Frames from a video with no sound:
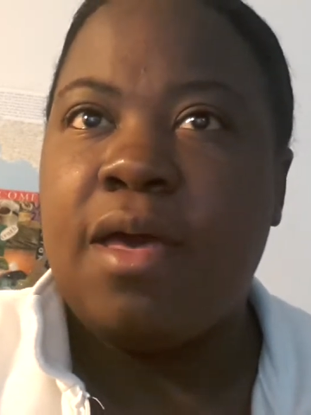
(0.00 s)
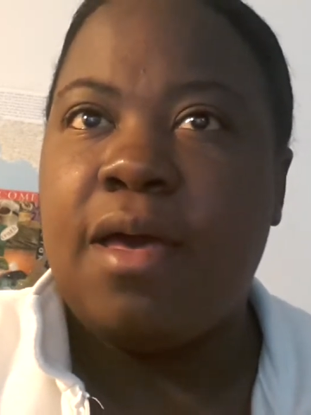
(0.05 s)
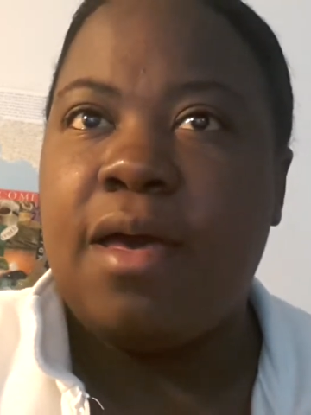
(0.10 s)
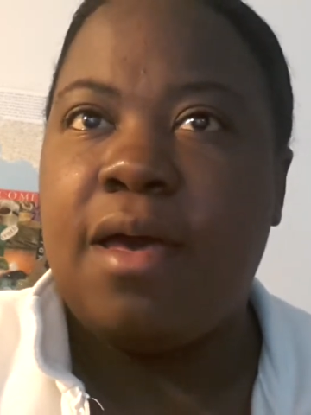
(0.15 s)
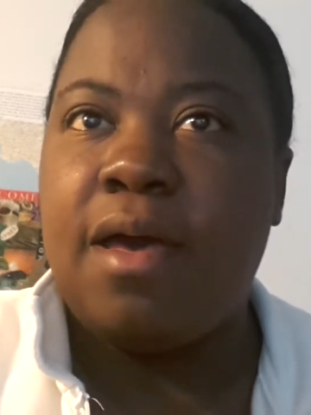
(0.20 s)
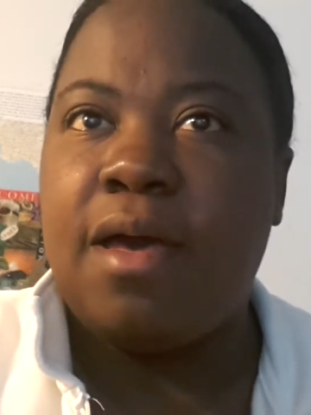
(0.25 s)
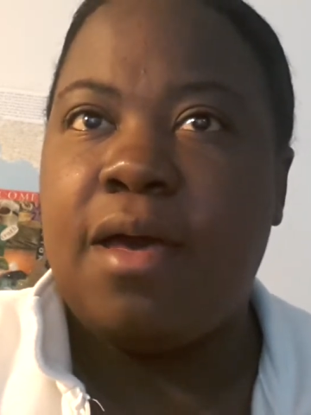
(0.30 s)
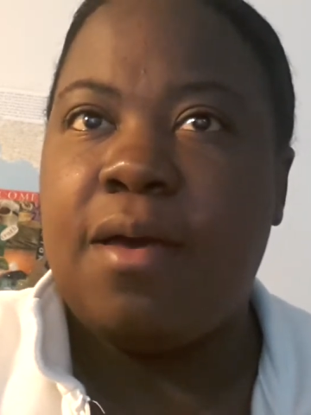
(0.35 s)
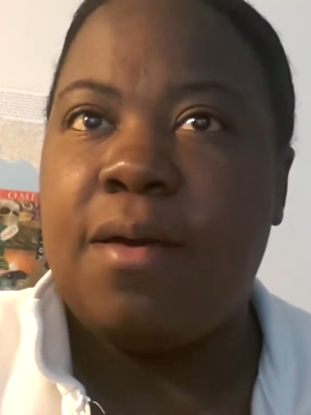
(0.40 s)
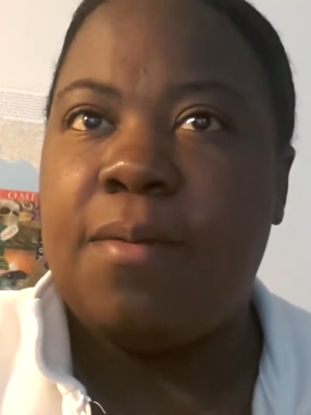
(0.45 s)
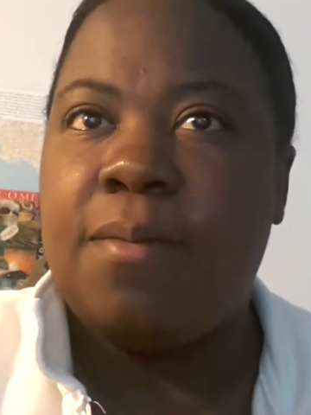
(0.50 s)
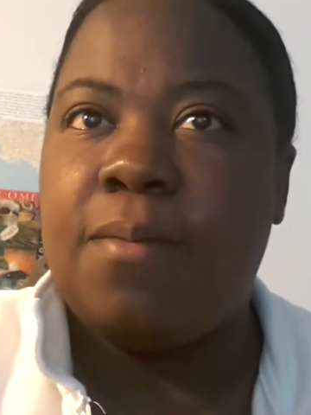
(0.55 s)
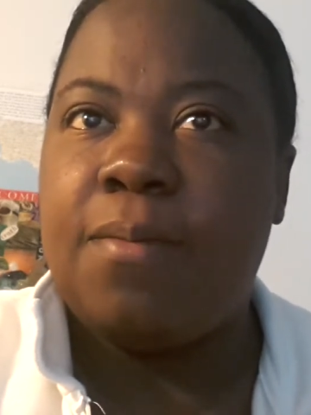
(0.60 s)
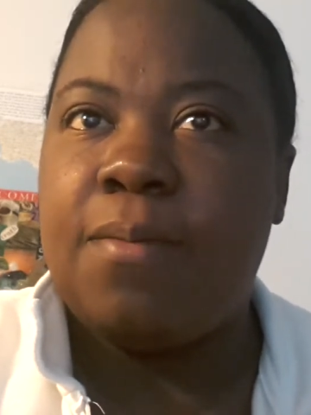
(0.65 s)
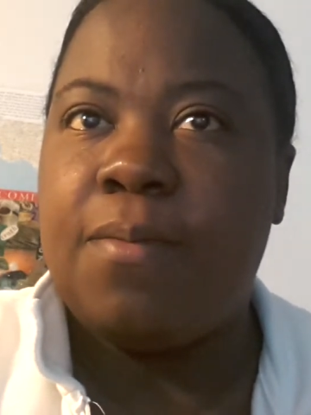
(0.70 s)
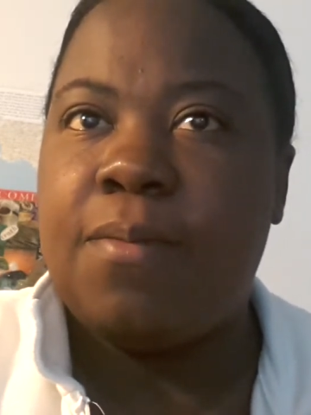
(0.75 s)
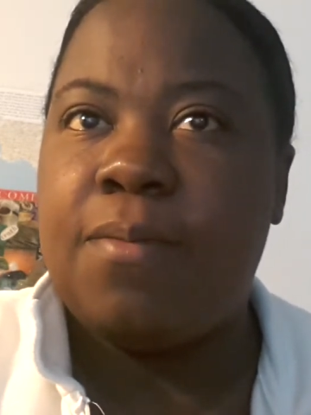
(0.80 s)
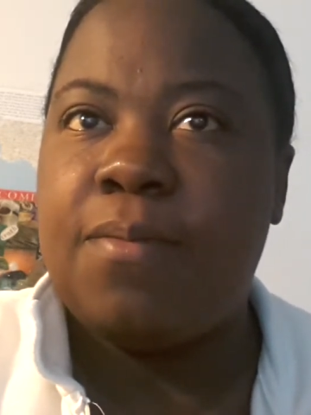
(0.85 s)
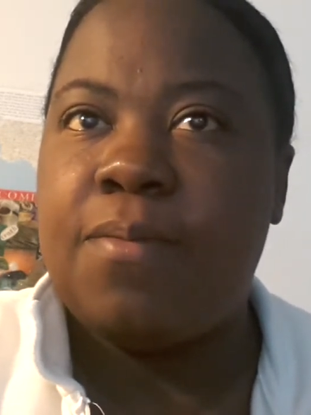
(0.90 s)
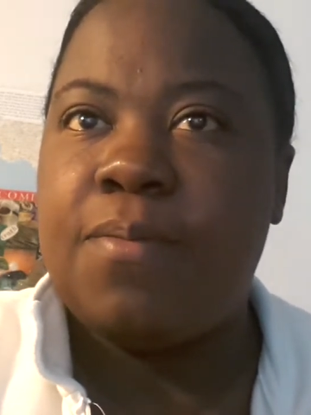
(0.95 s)

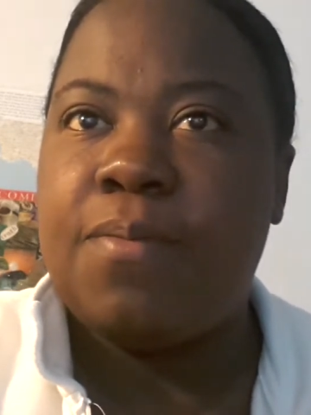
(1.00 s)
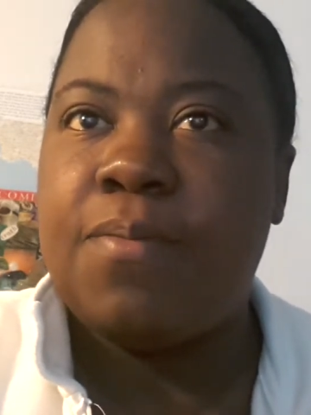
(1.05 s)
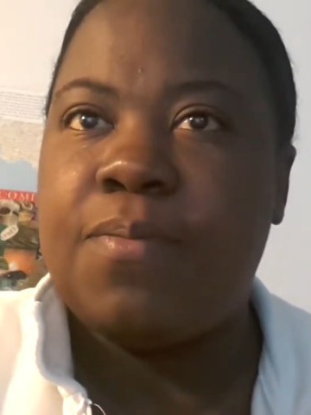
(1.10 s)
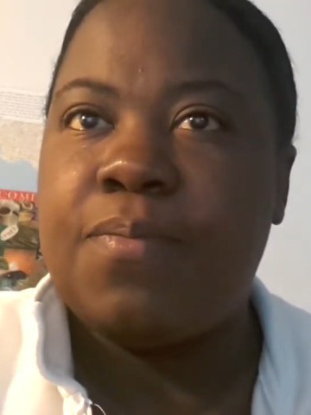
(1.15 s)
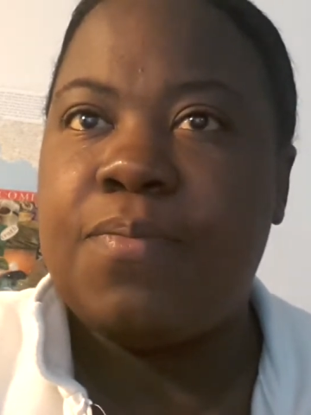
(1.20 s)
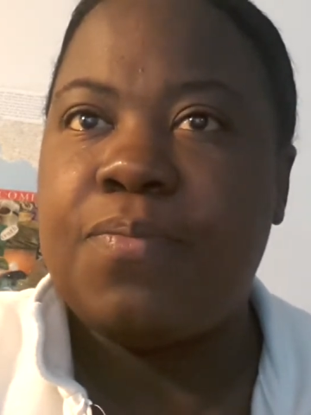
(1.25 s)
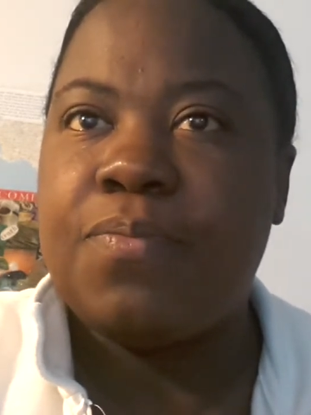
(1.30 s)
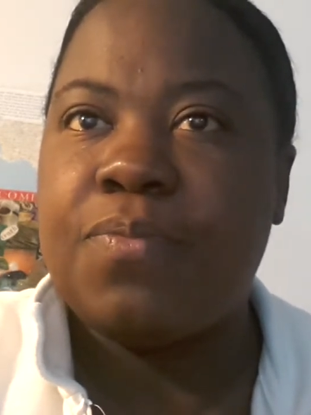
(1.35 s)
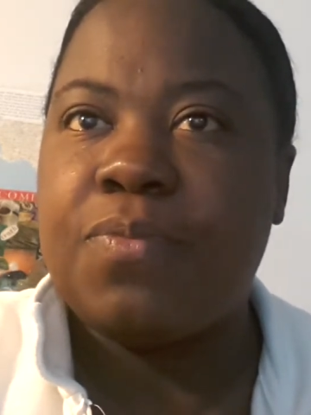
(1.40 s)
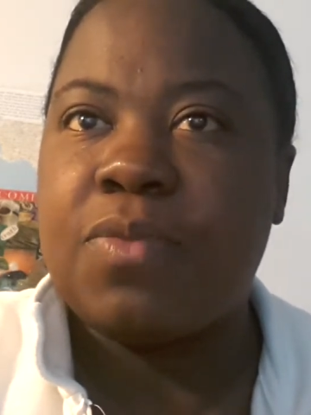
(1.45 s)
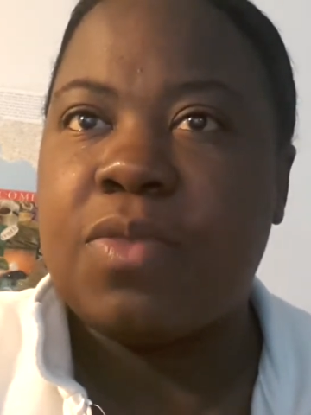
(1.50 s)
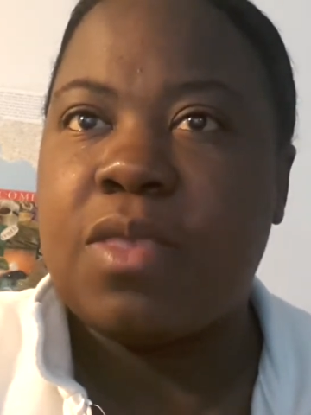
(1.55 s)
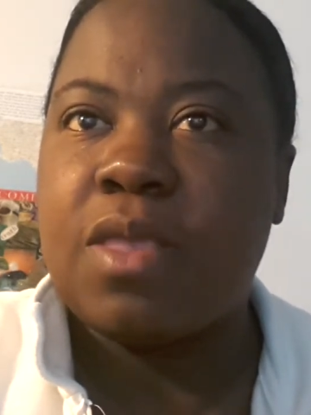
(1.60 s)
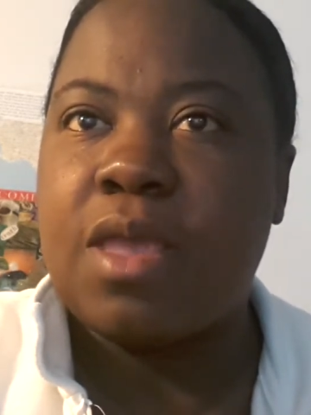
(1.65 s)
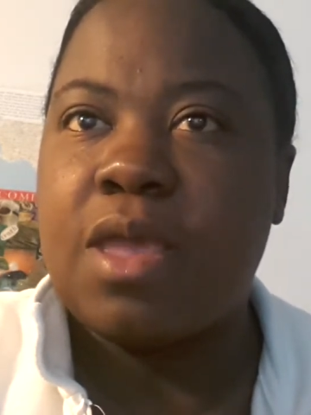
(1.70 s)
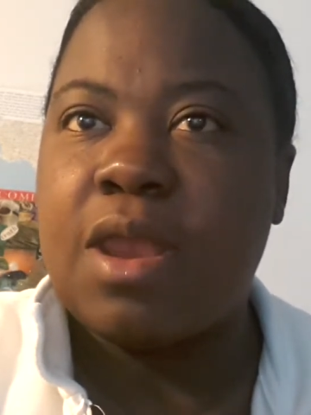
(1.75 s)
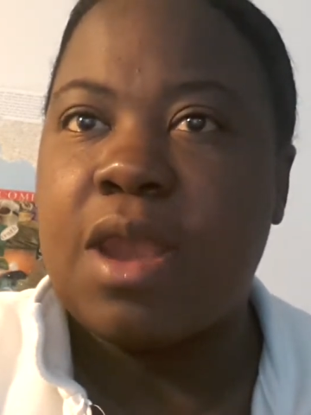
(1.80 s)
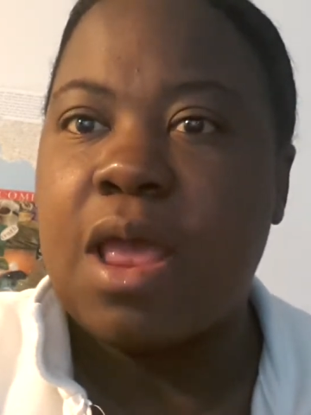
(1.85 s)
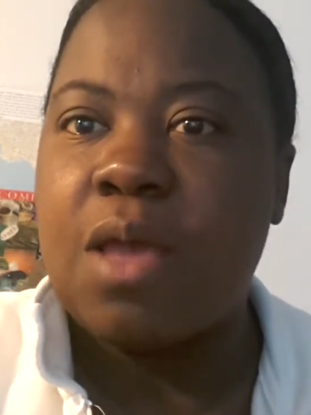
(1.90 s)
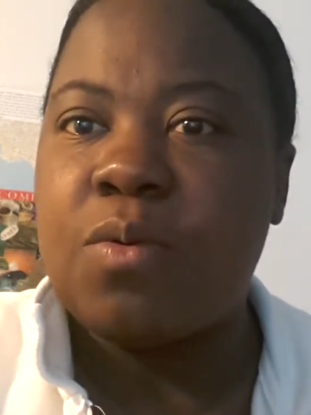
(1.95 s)
and
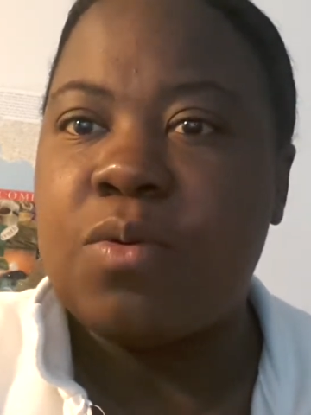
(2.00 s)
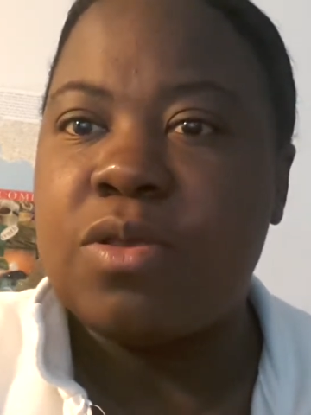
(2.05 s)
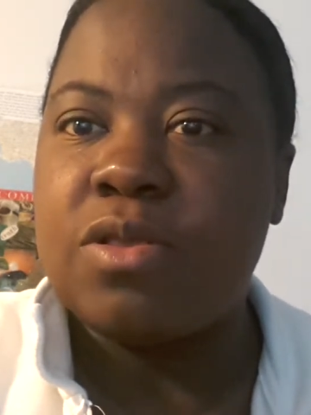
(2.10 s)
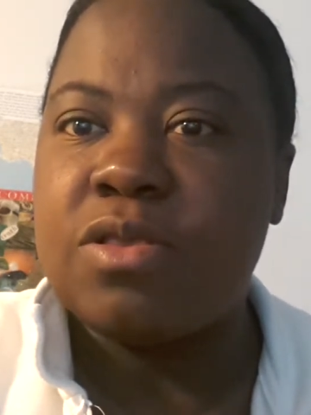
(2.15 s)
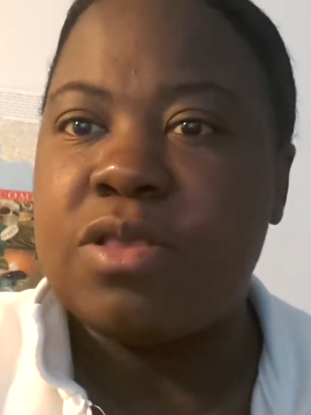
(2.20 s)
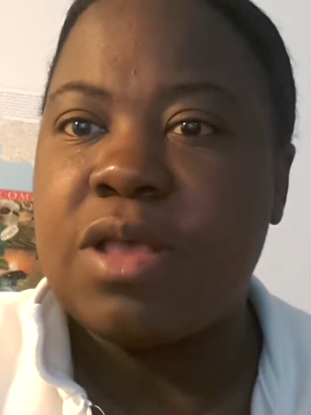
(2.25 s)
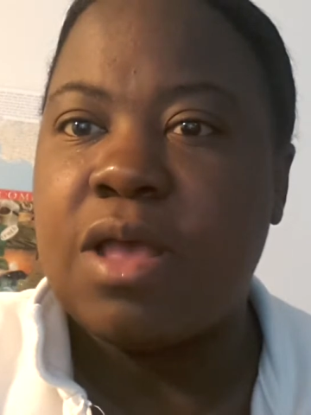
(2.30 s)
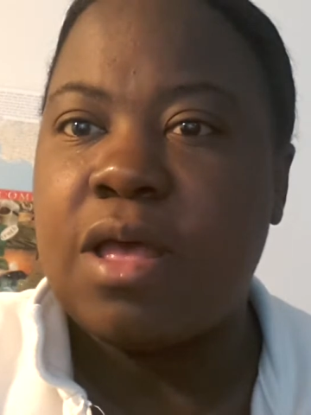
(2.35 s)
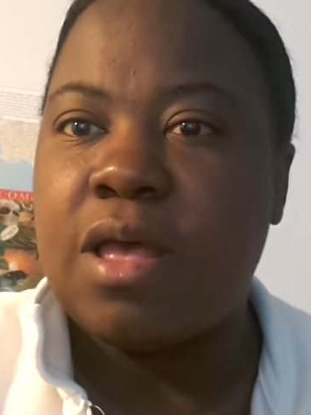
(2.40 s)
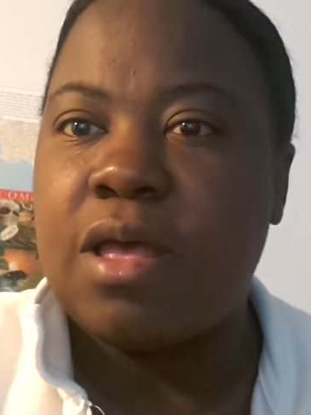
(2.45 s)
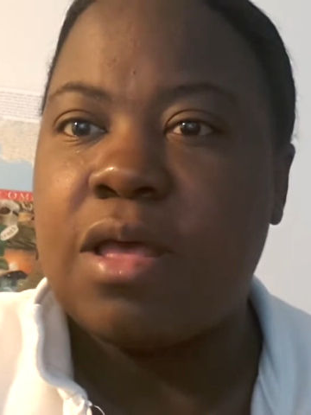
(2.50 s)
I was